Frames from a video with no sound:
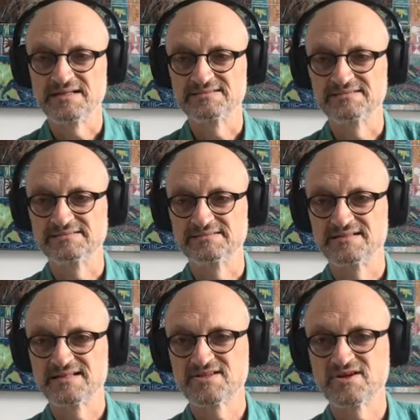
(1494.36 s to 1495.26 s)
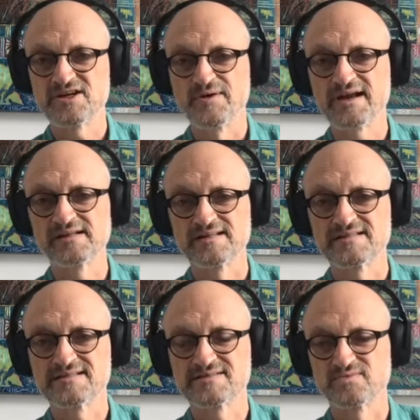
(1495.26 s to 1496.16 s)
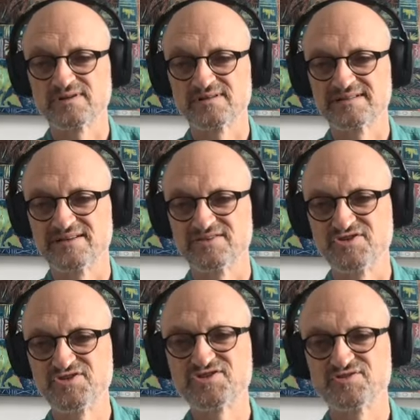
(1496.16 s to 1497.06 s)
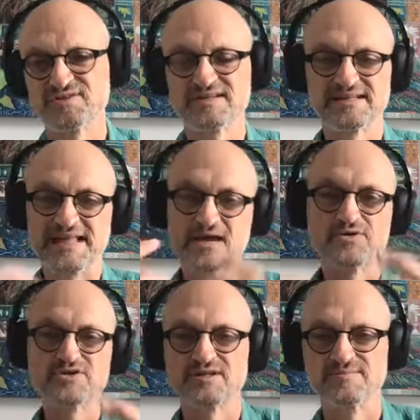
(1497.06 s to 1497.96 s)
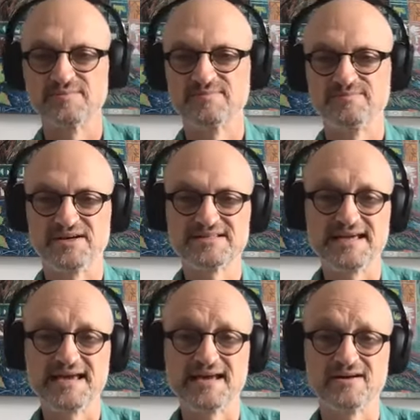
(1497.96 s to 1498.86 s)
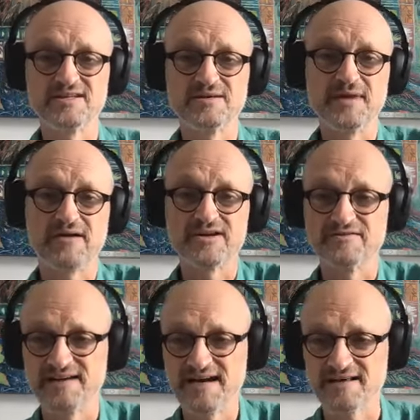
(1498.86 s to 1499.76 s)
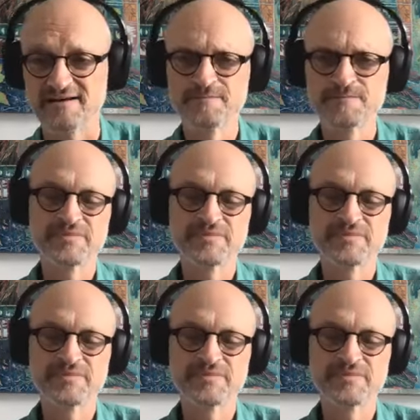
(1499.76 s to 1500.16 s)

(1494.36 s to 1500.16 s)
And psychoanalysts were, you know, used to language it by saying, oh, you married your father.